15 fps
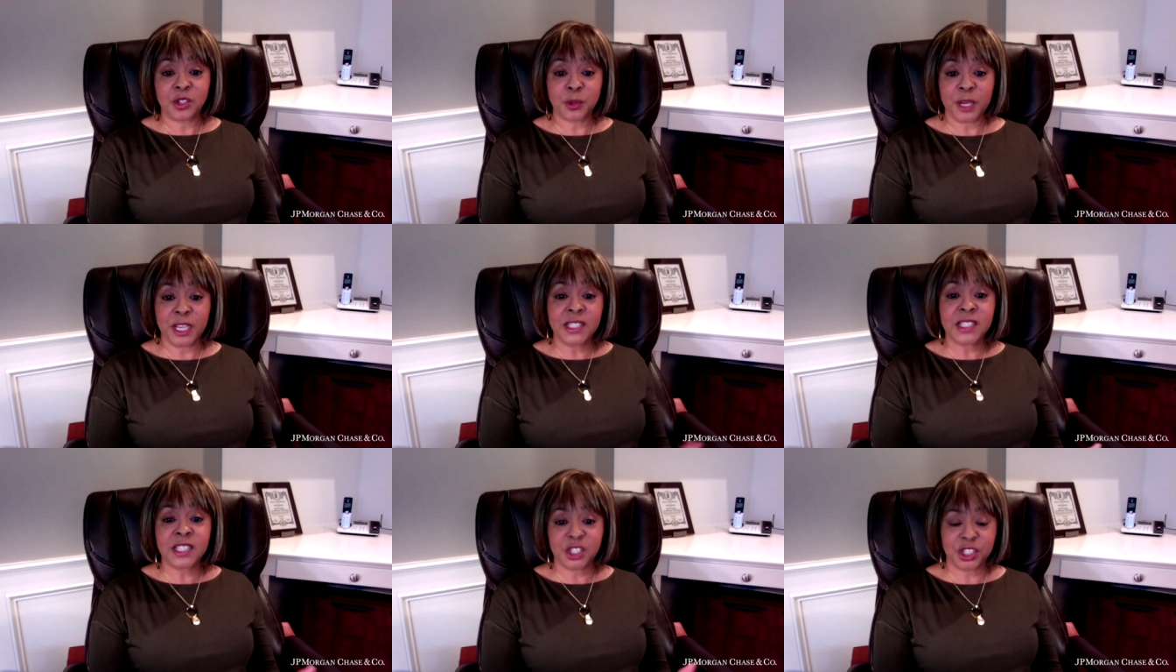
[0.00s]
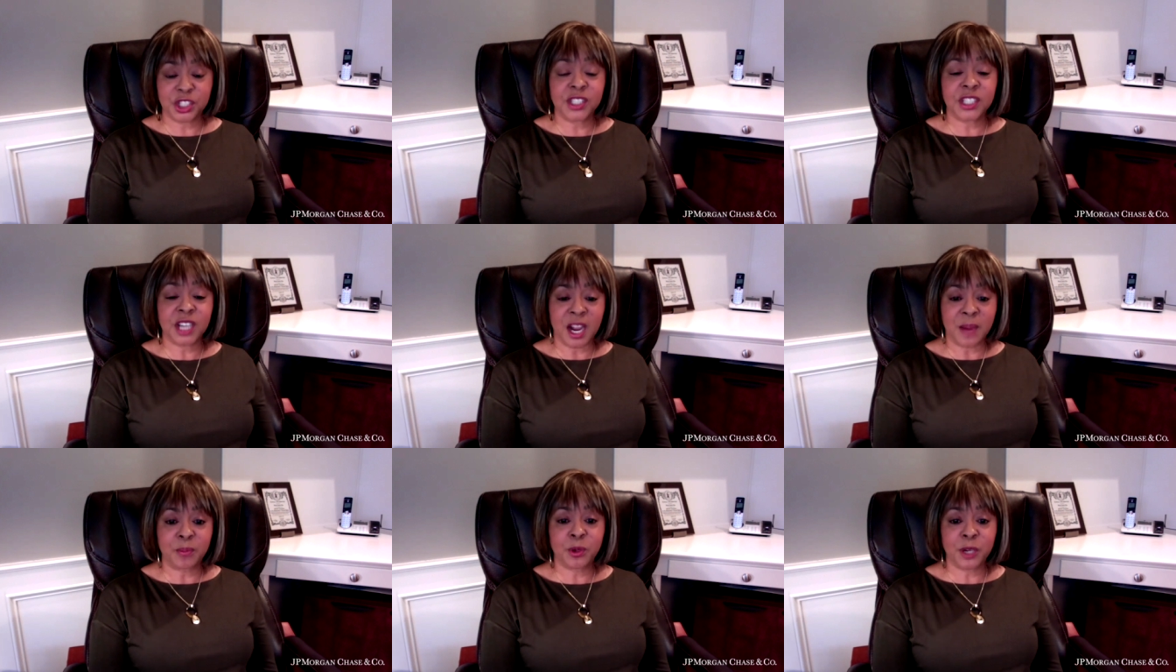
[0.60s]
transition
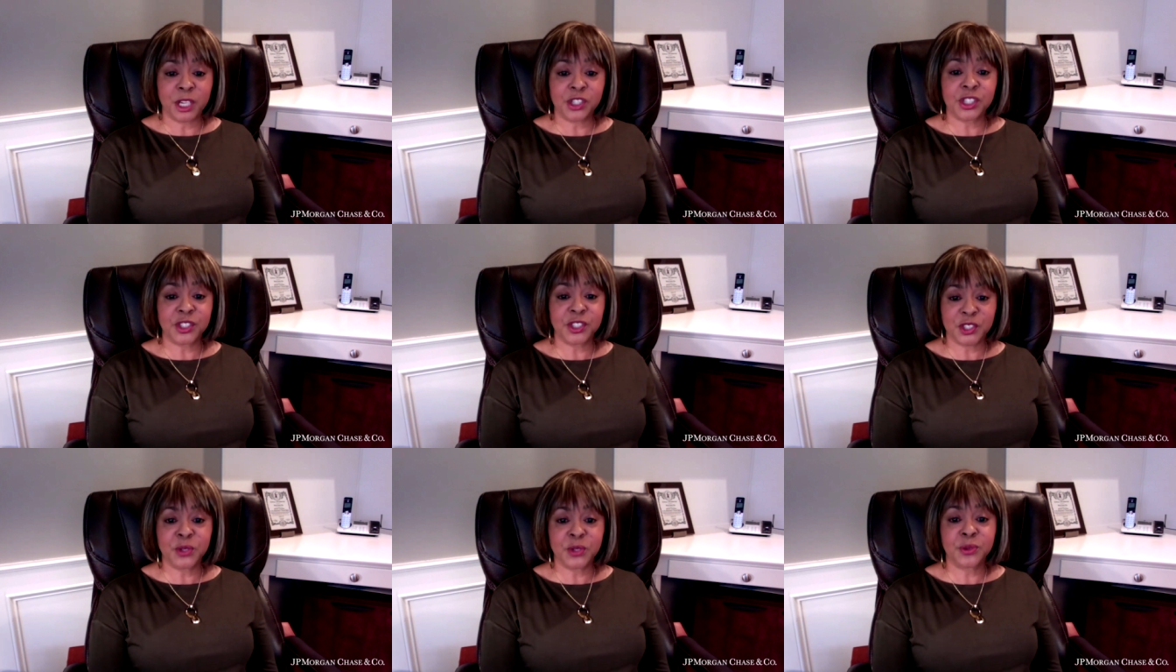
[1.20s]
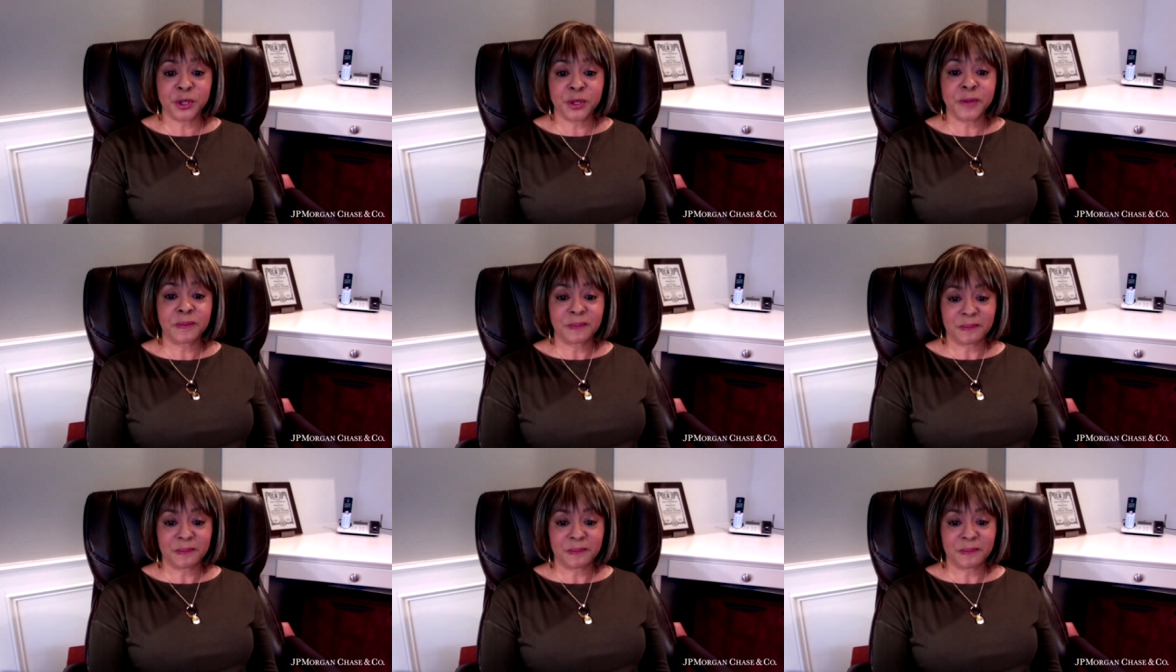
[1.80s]
to operations sooner.